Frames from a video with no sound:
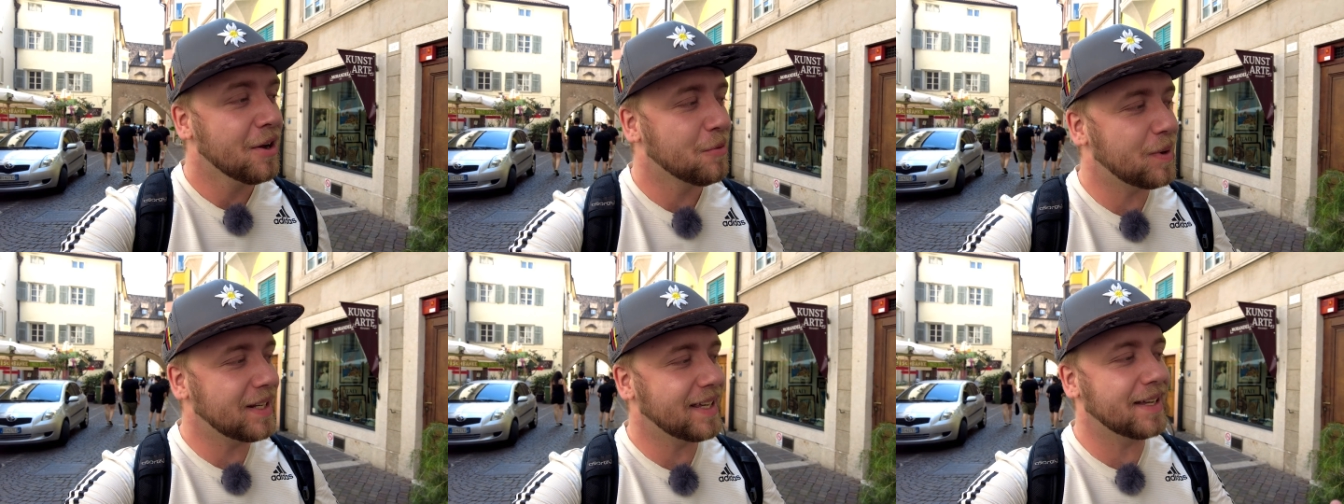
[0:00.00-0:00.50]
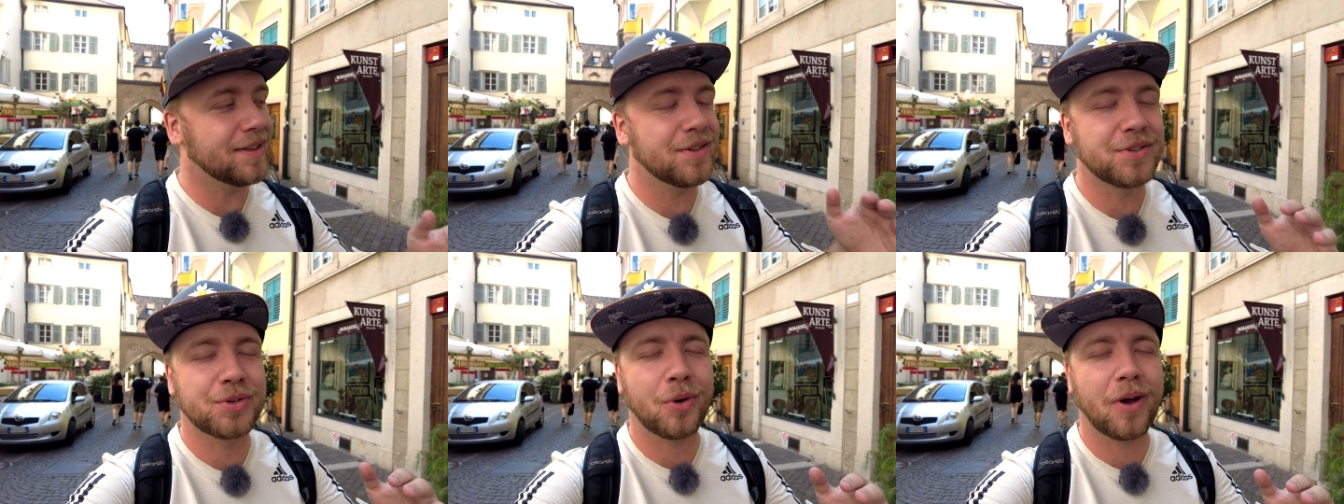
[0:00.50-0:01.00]
really
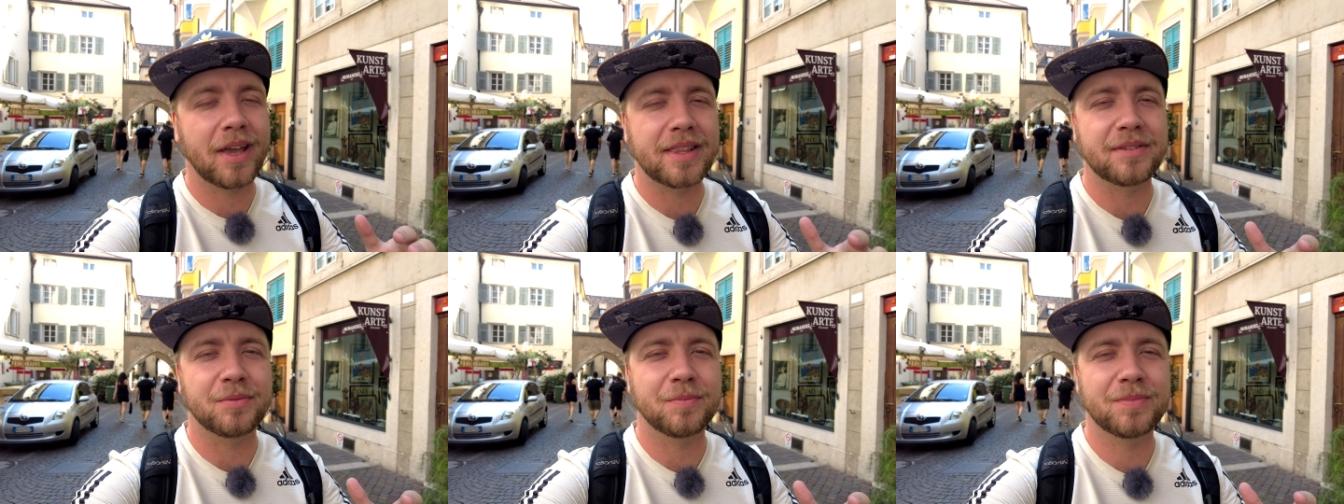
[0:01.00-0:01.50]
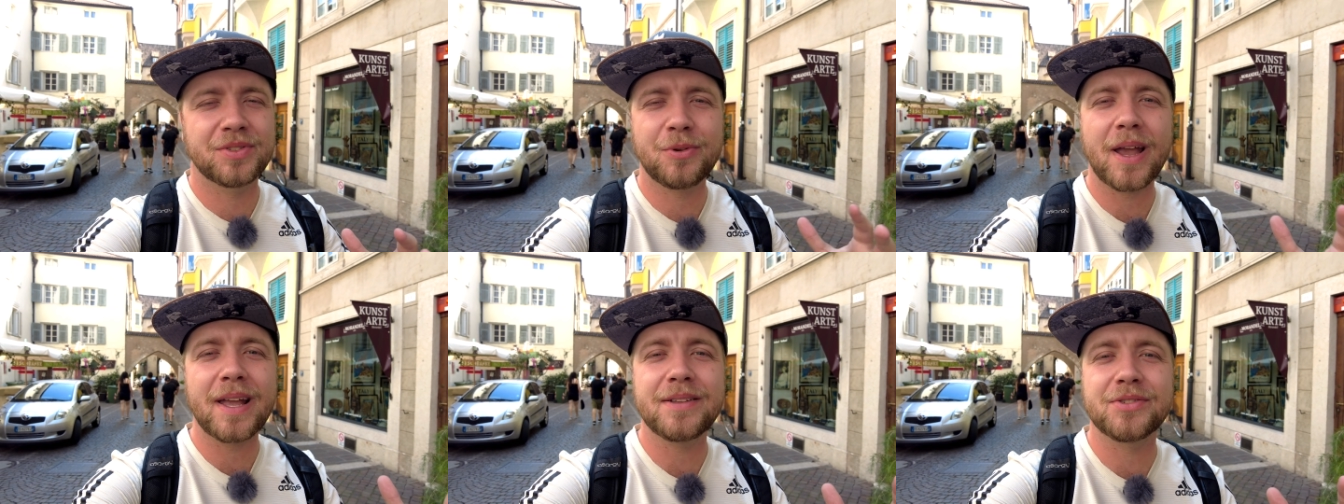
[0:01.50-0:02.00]
enjoying this
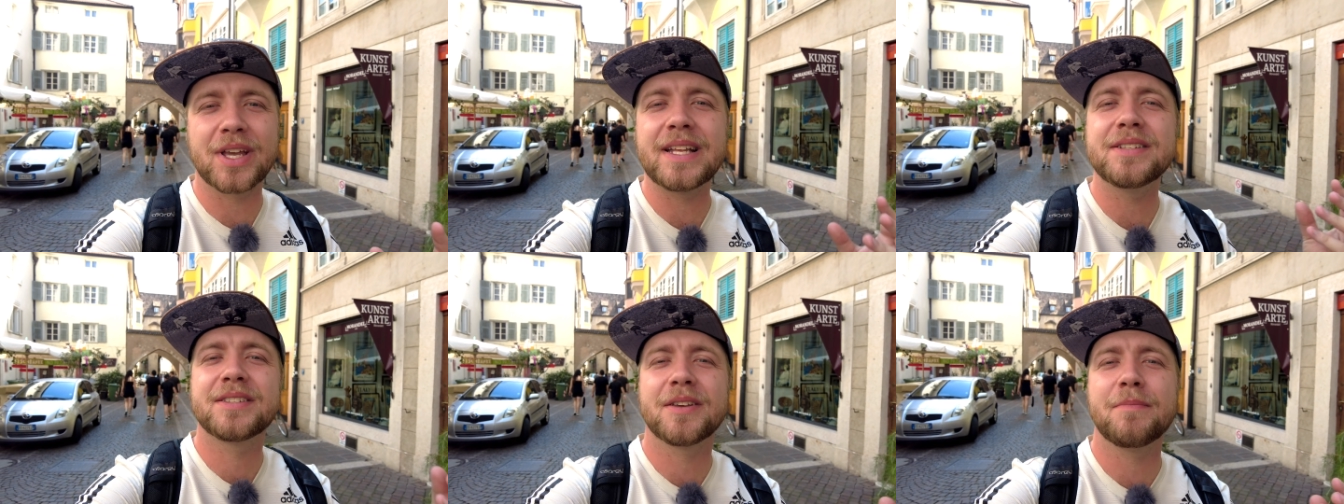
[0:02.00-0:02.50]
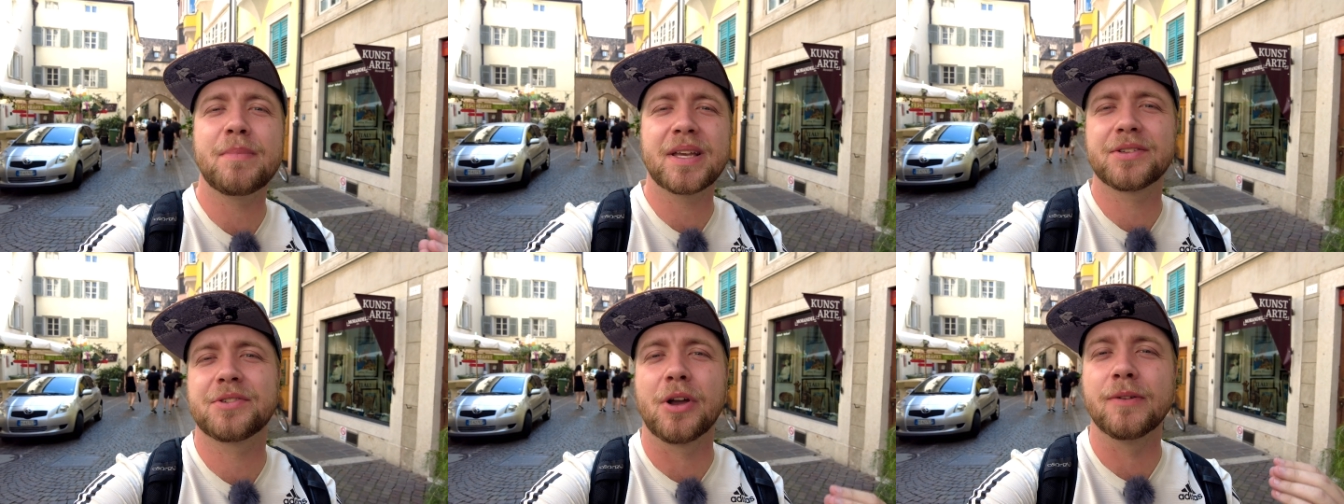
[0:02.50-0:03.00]
strange
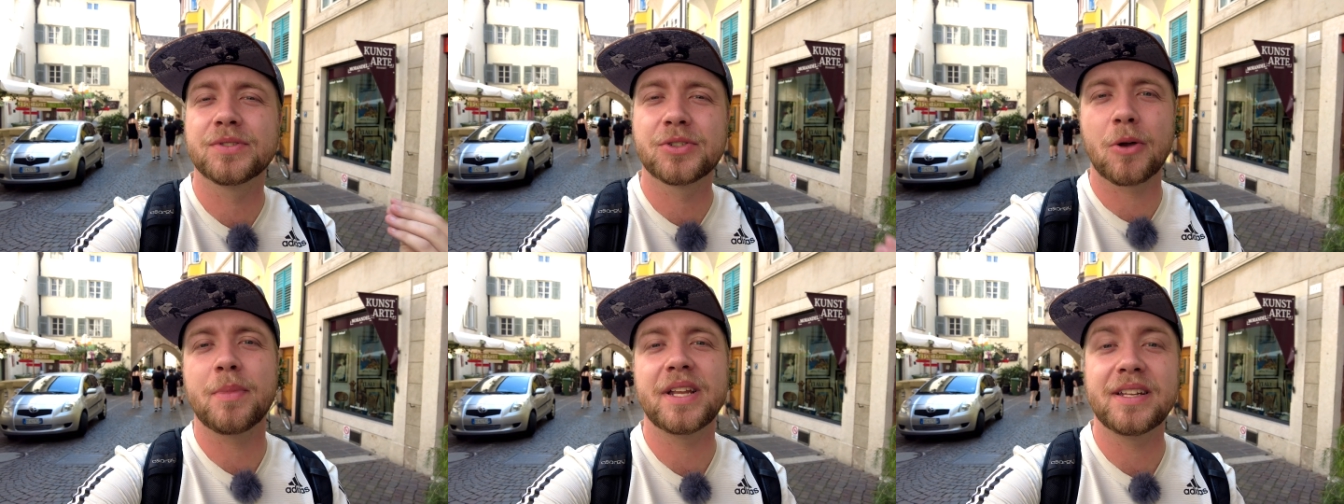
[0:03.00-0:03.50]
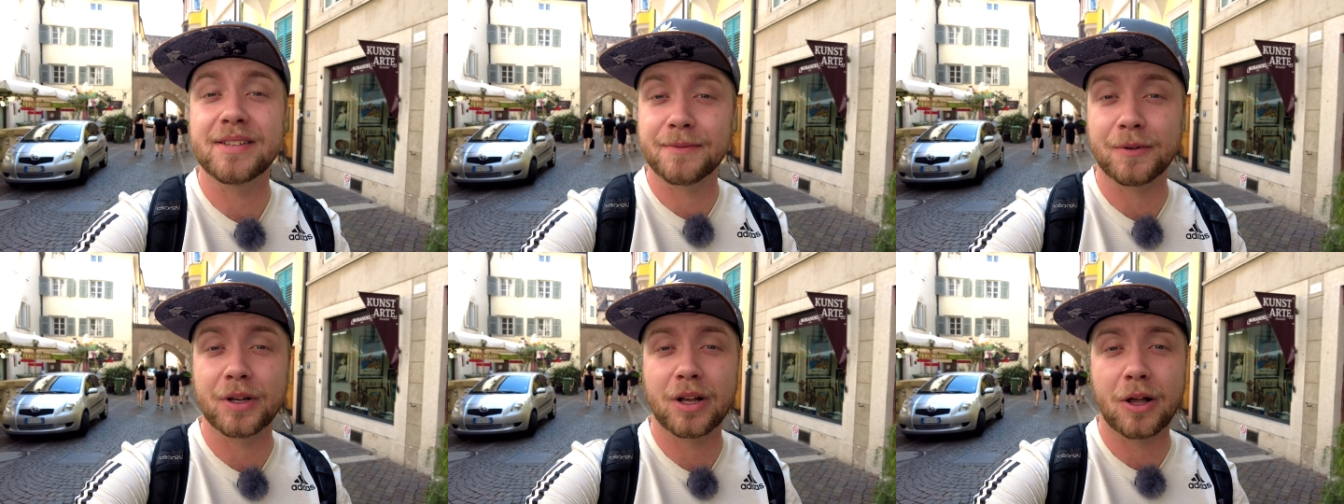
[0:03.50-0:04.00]
intermixture of so many
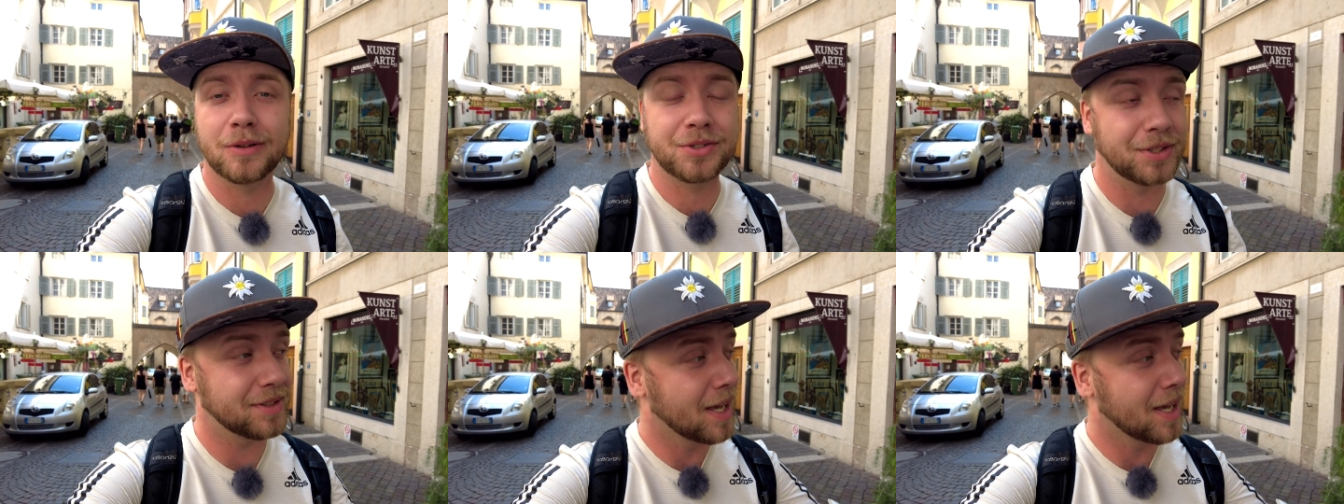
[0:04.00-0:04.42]
different cultures.